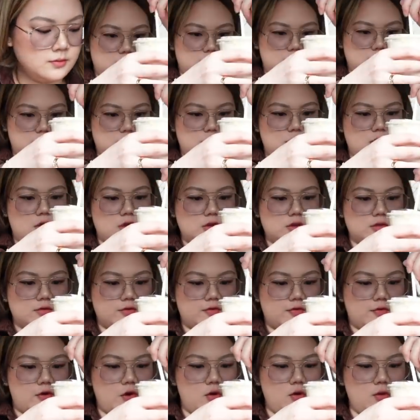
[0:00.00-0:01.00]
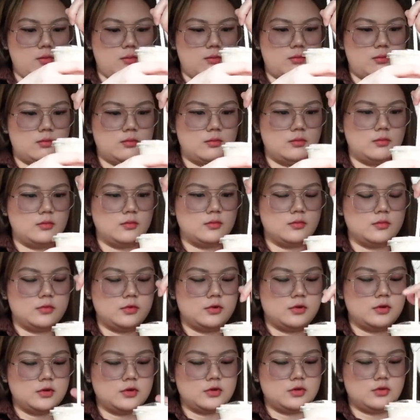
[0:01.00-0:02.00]
It's a lot of foam.
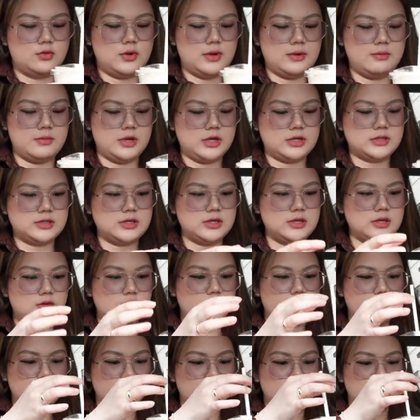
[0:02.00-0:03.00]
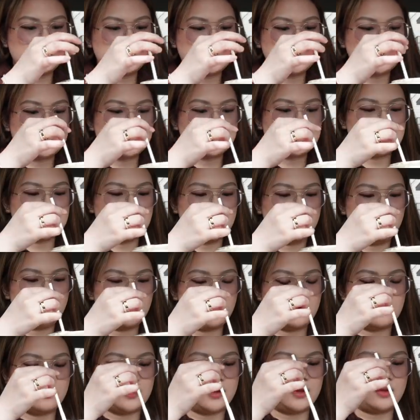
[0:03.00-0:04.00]
Do I mix it or do I just sip
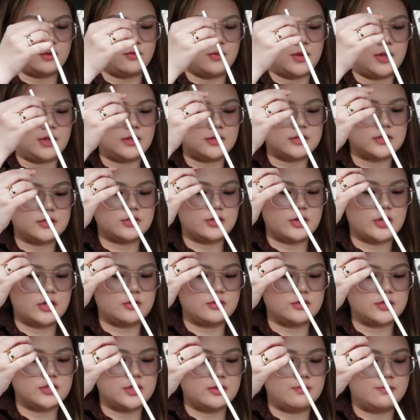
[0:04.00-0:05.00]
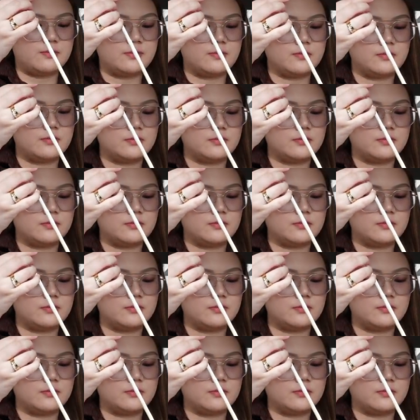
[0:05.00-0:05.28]
from it? Wait, let's try to sip.